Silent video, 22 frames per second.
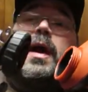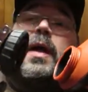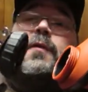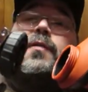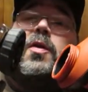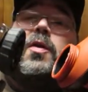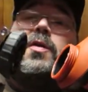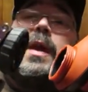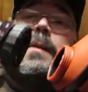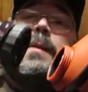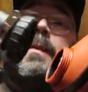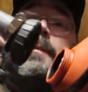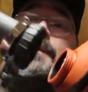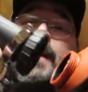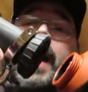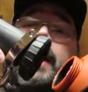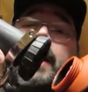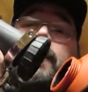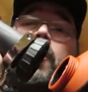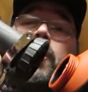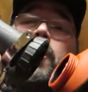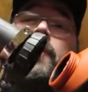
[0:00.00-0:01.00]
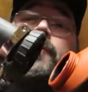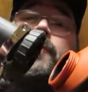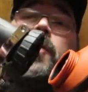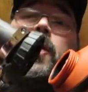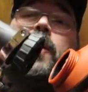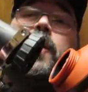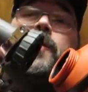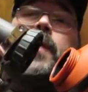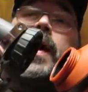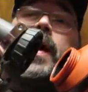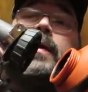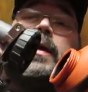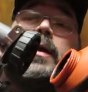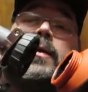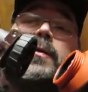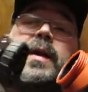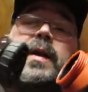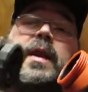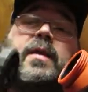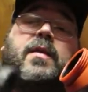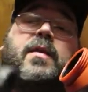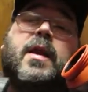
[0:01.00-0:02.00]
if you tip it back more than forty-five
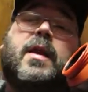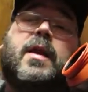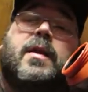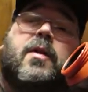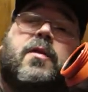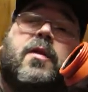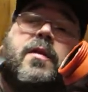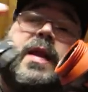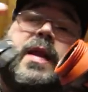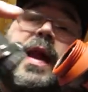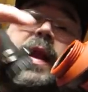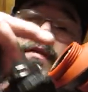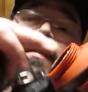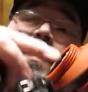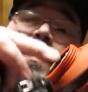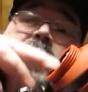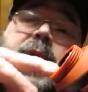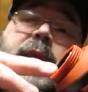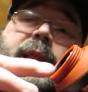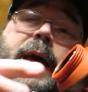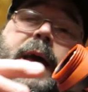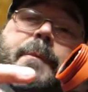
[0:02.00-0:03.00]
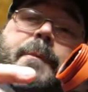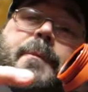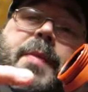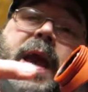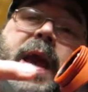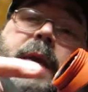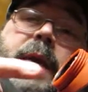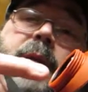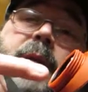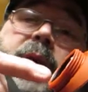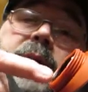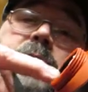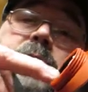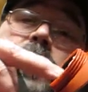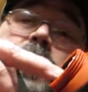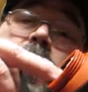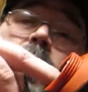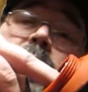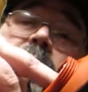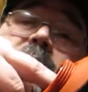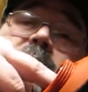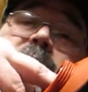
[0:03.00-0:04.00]
degrees, there's a tendency that that paint might
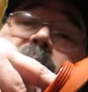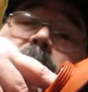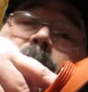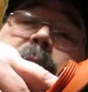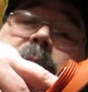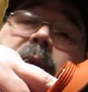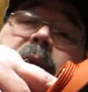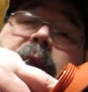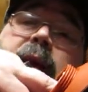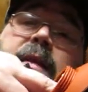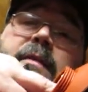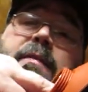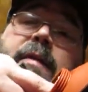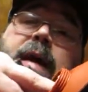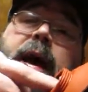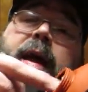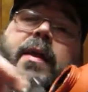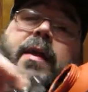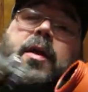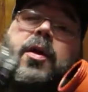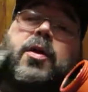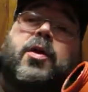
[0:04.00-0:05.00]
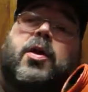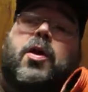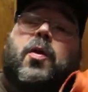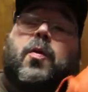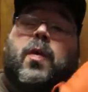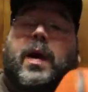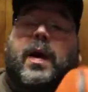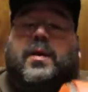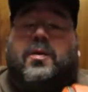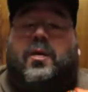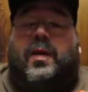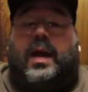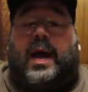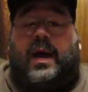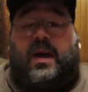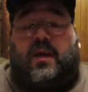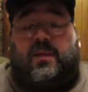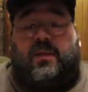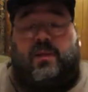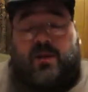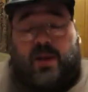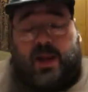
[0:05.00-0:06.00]
slowly seep back inside there. And you don't want to do that
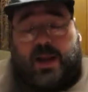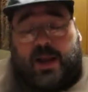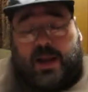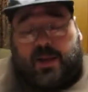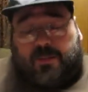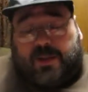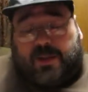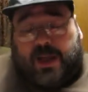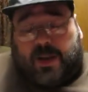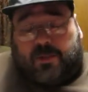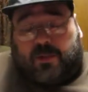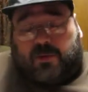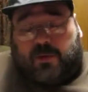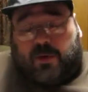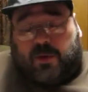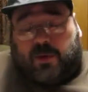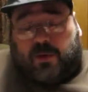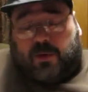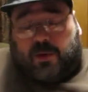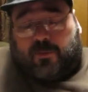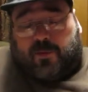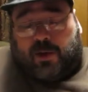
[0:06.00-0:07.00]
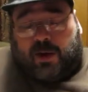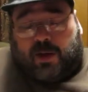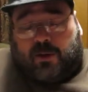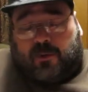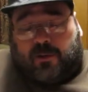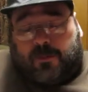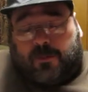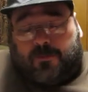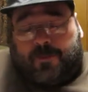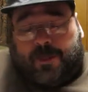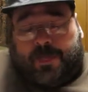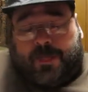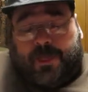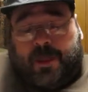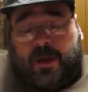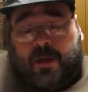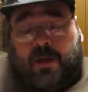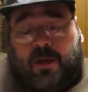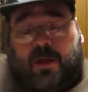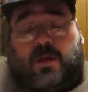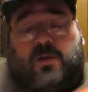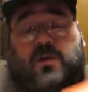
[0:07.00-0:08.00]
because it's going to end up damaging your device.
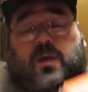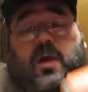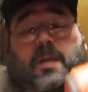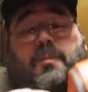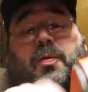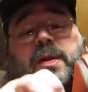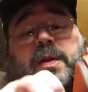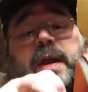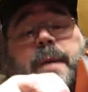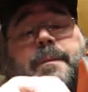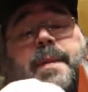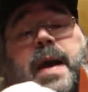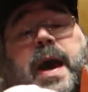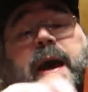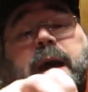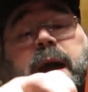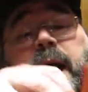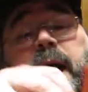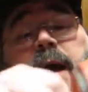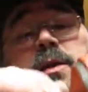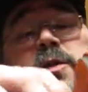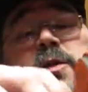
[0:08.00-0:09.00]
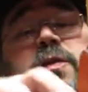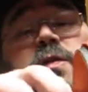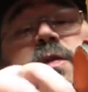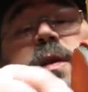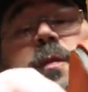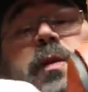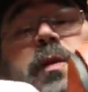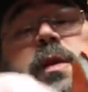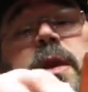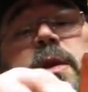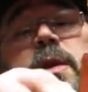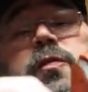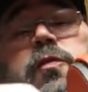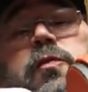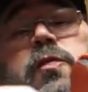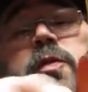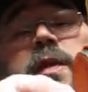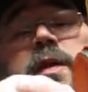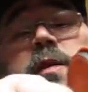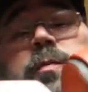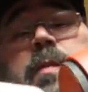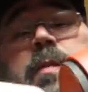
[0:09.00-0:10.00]
So to put that back on, you're just simply going to
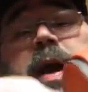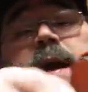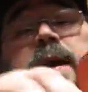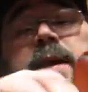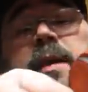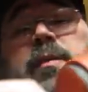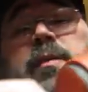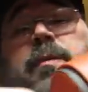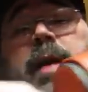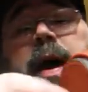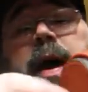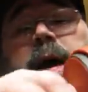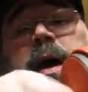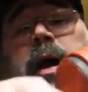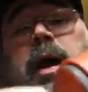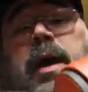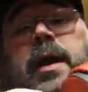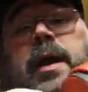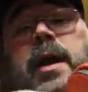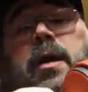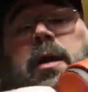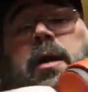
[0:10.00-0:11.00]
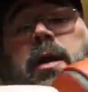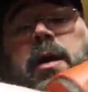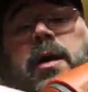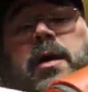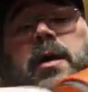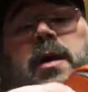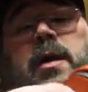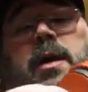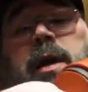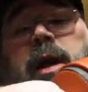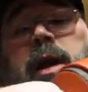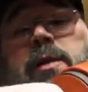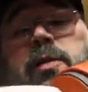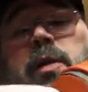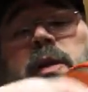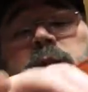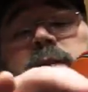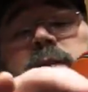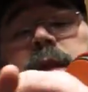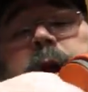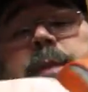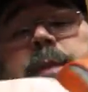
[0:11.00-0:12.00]
screw this mechanism back on there until
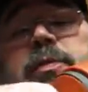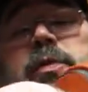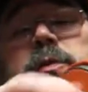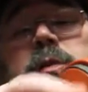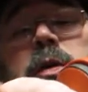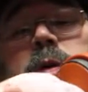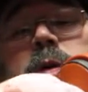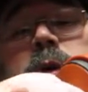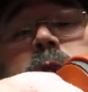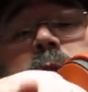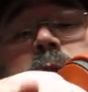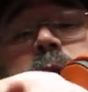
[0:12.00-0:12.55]
it stops screwing.